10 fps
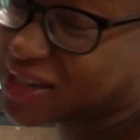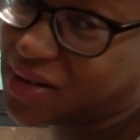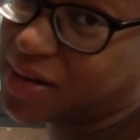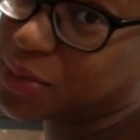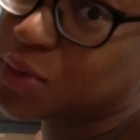to
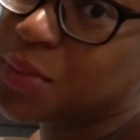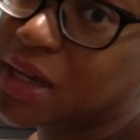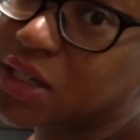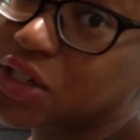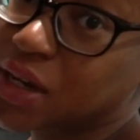turn it up too
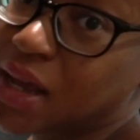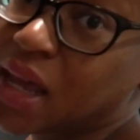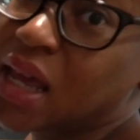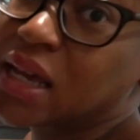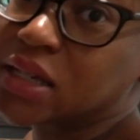much
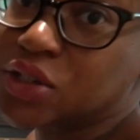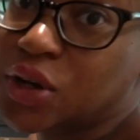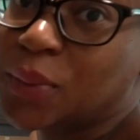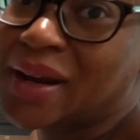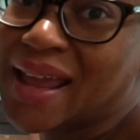because you
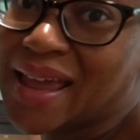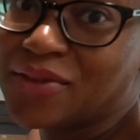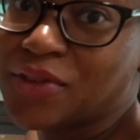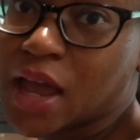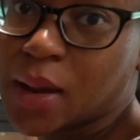don't want to
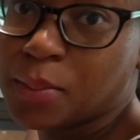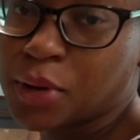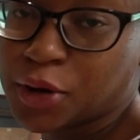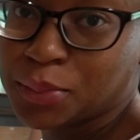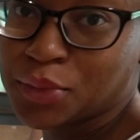have
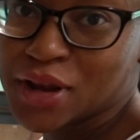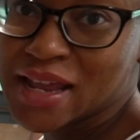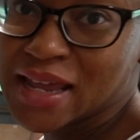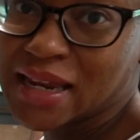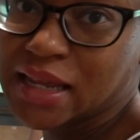burnt
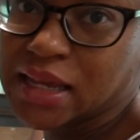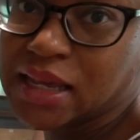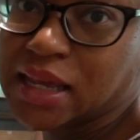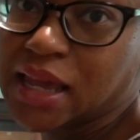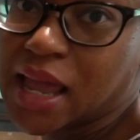bread
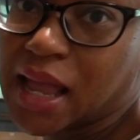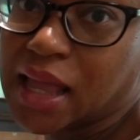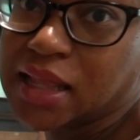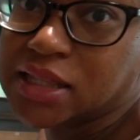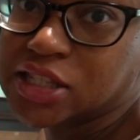
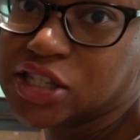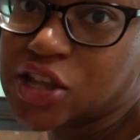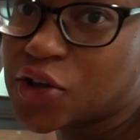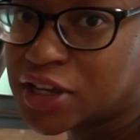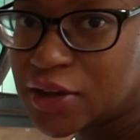and
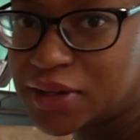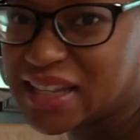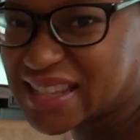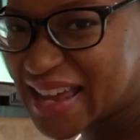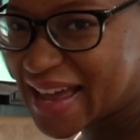soggy on
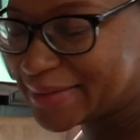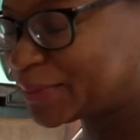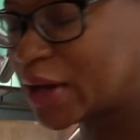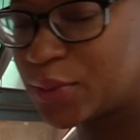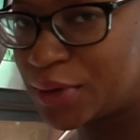the inside.
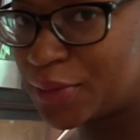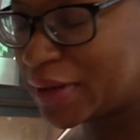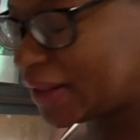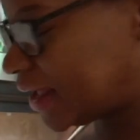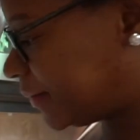We don't
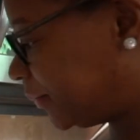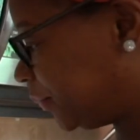want that.